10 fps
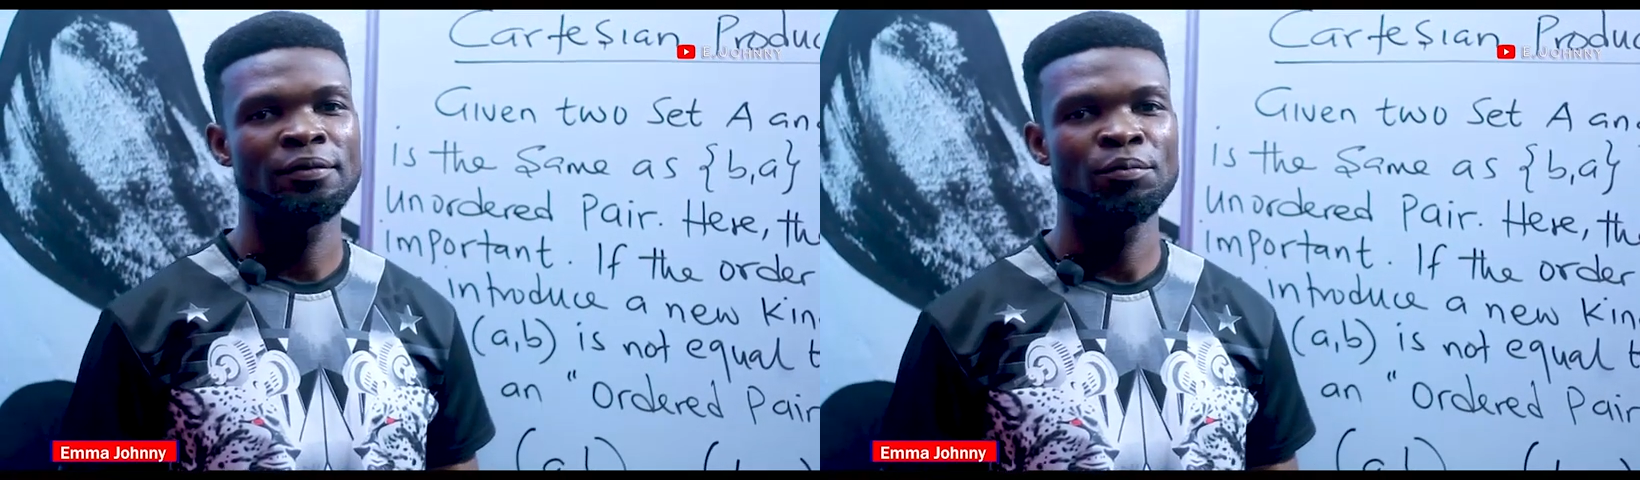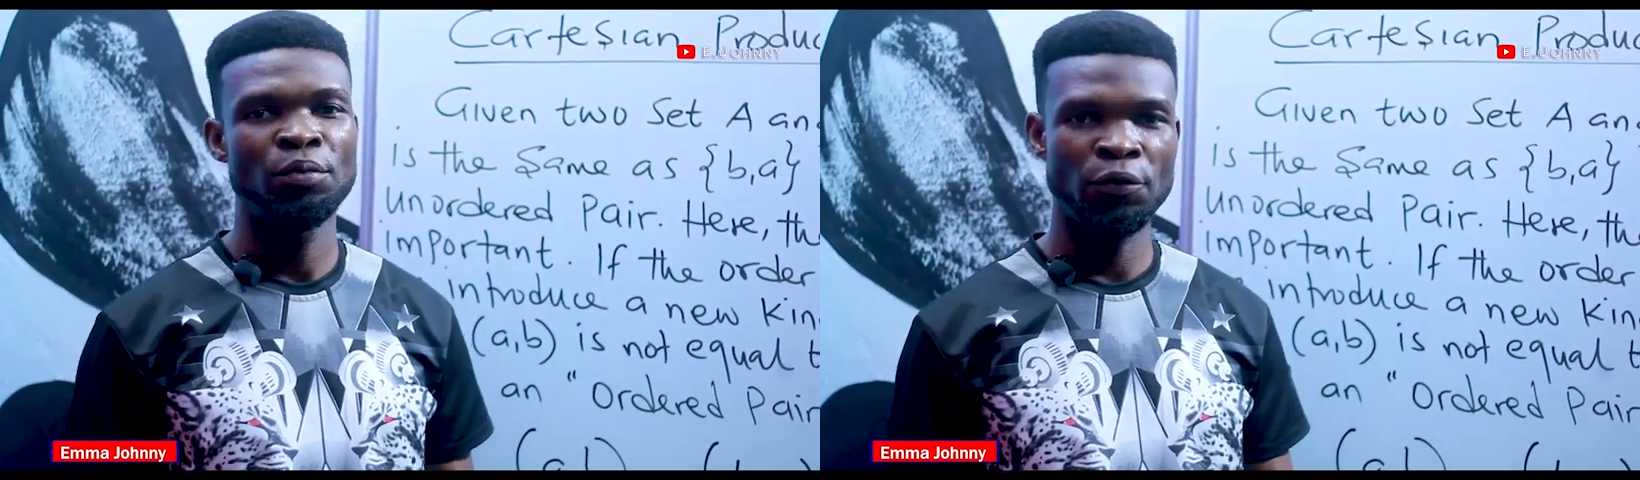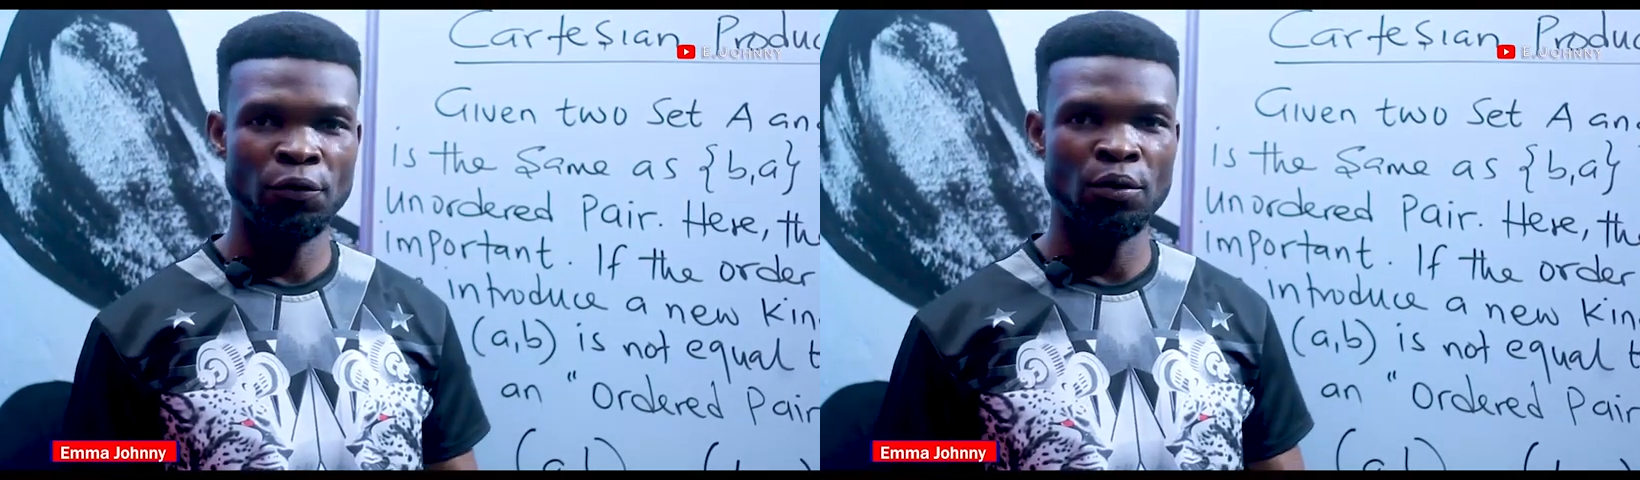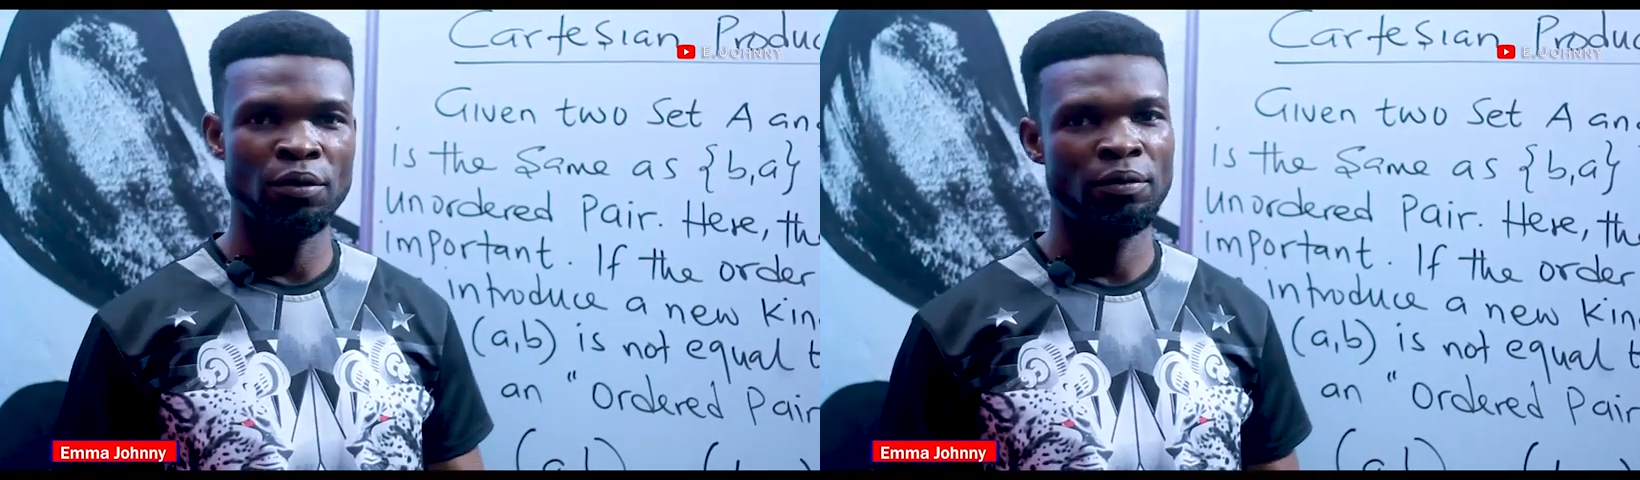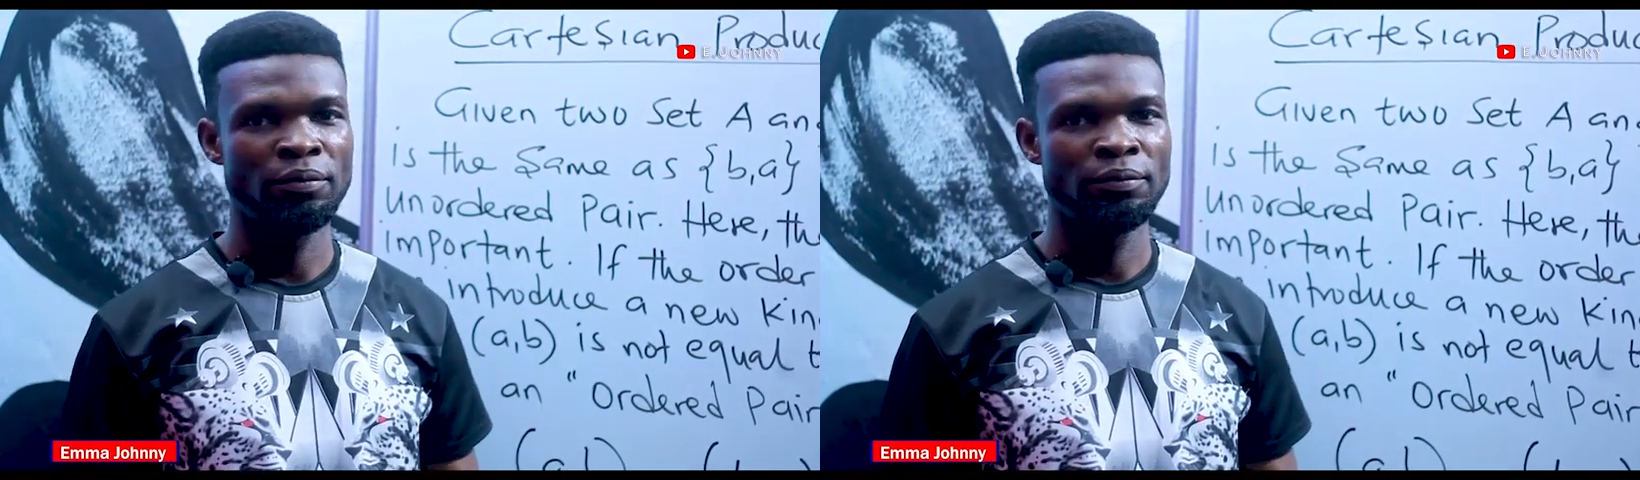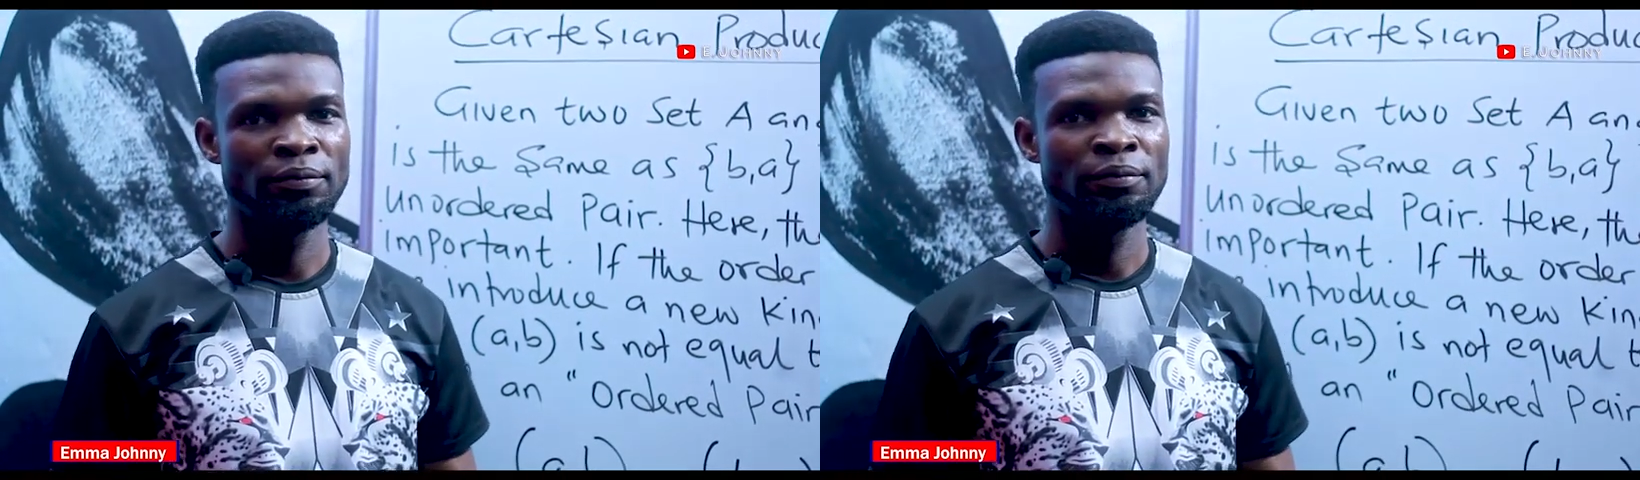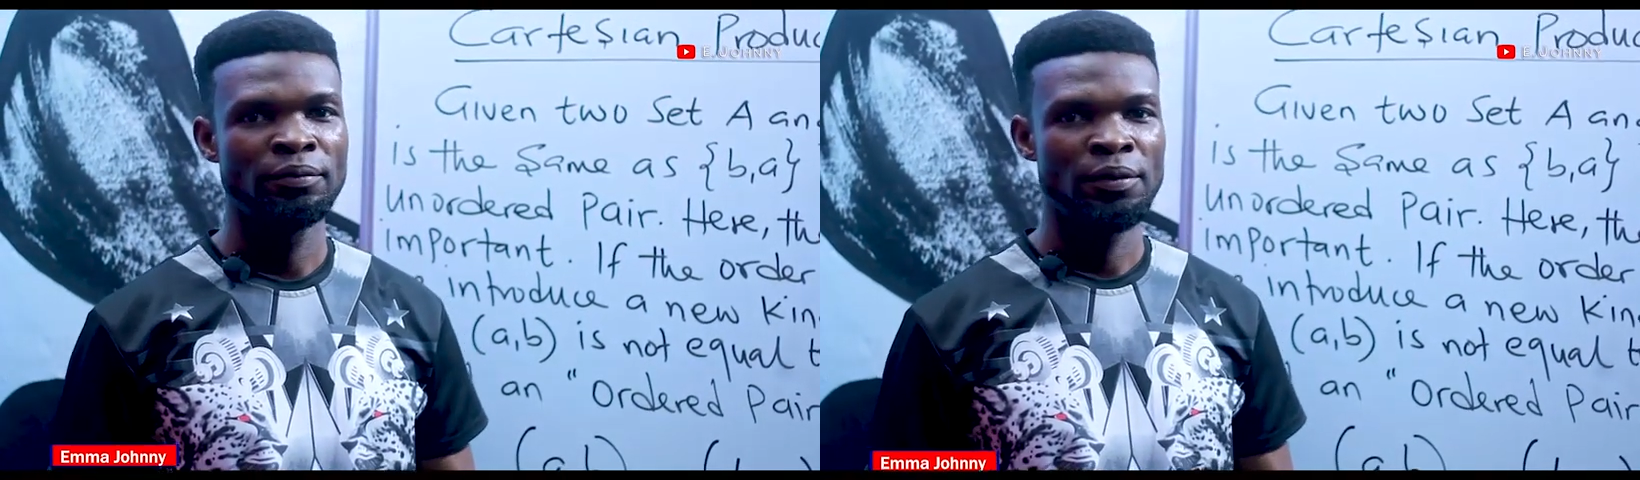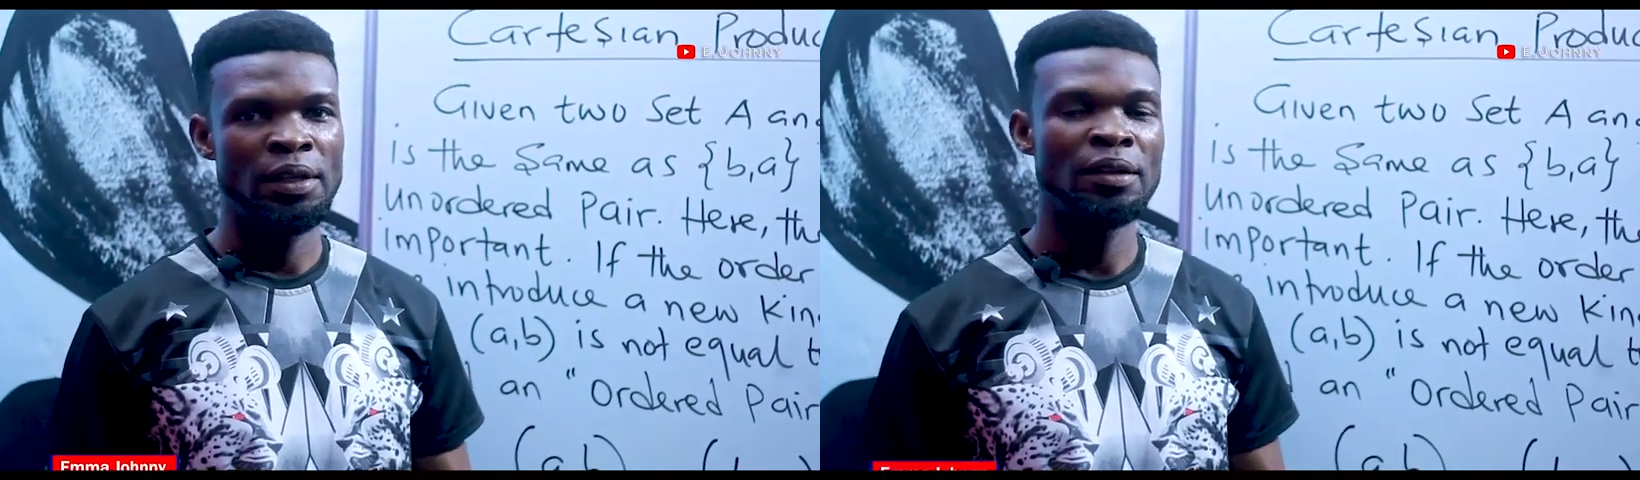before,
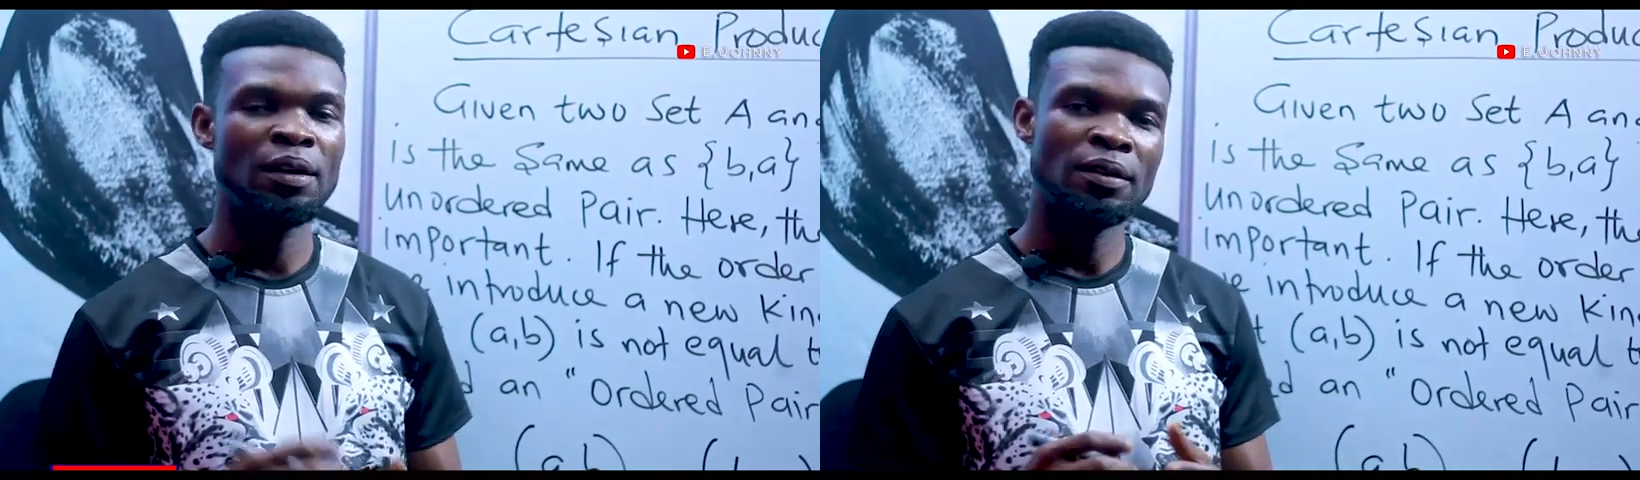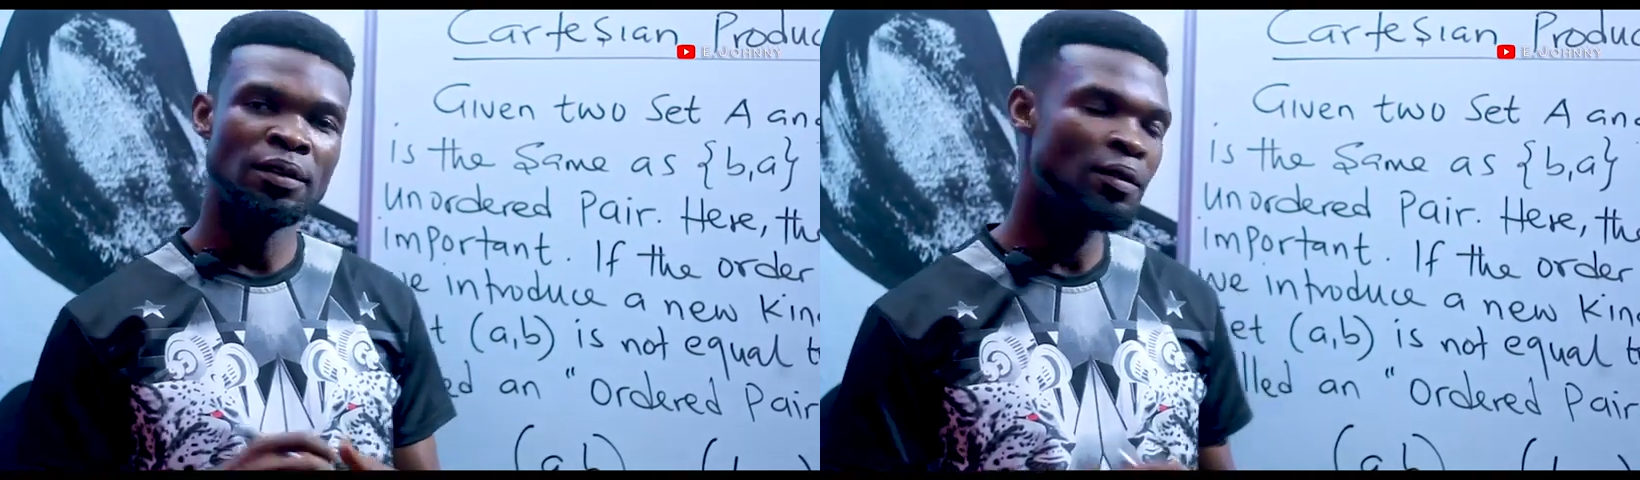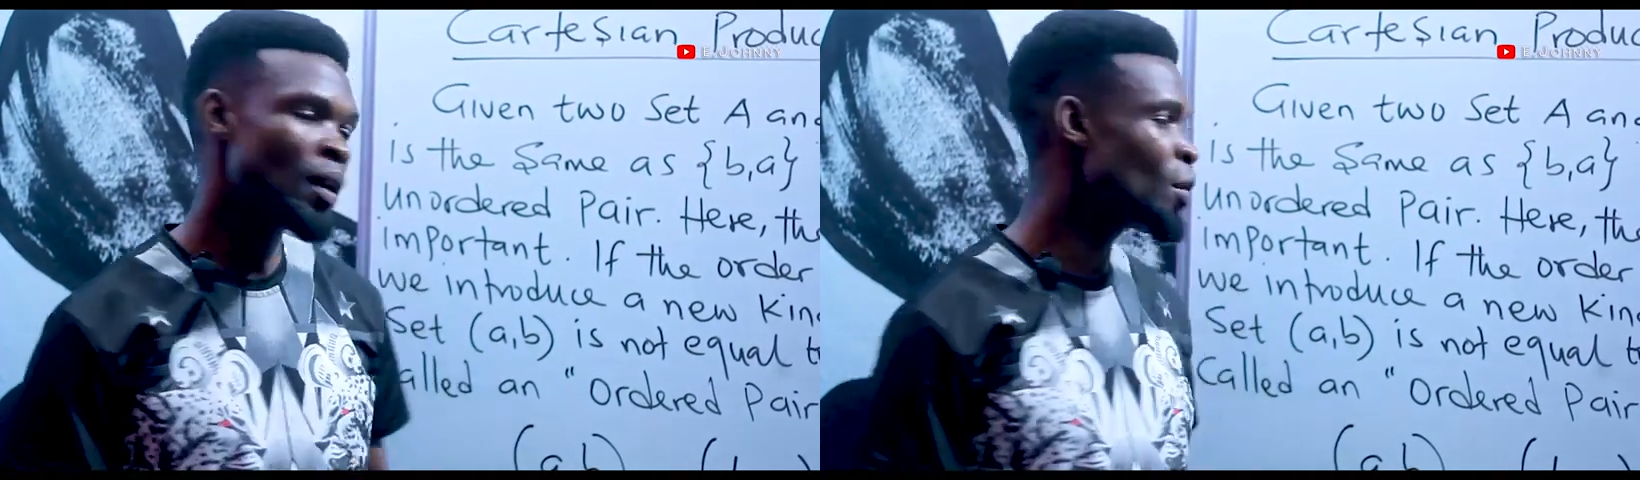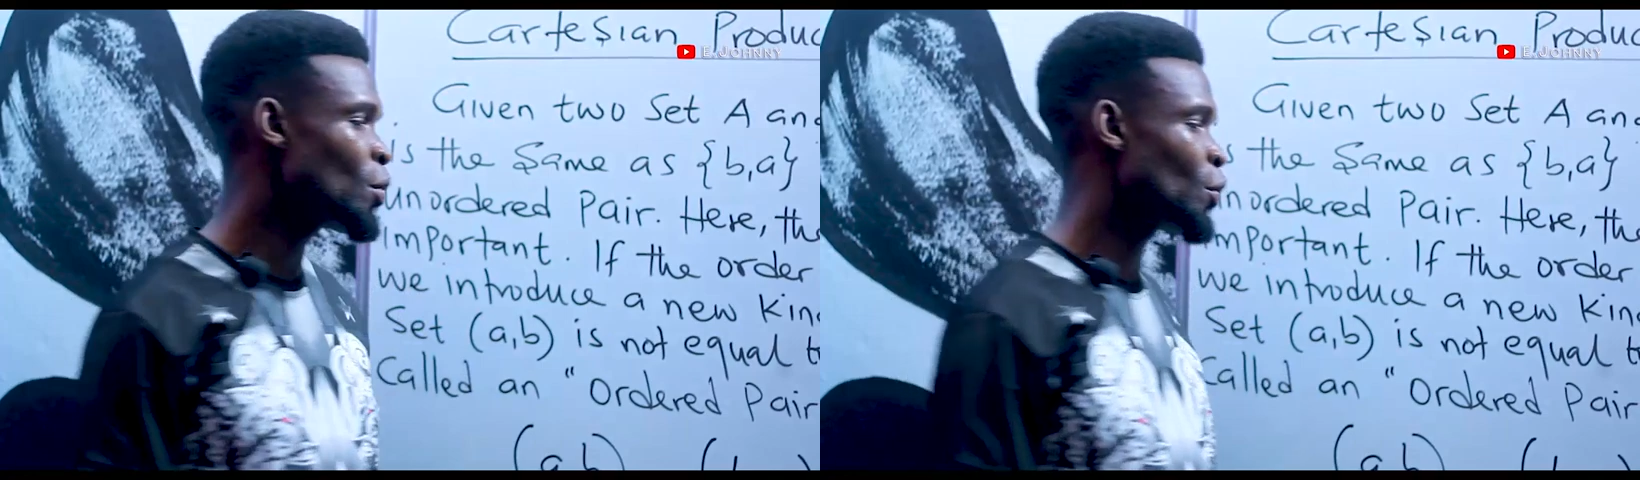in the Cartesian